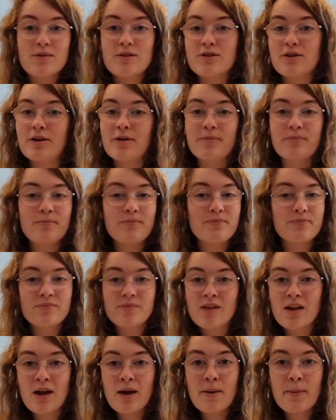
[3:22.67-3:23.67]
So
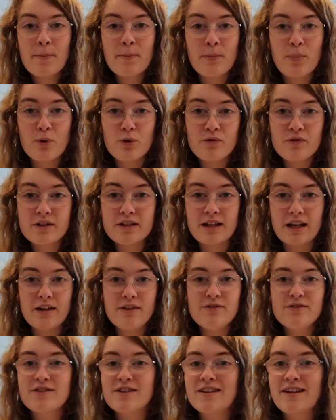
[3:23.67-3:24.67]
perfect
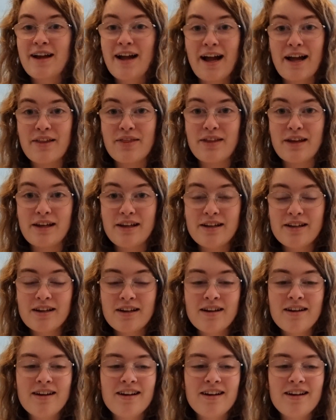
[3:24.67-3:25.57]
gift, I think.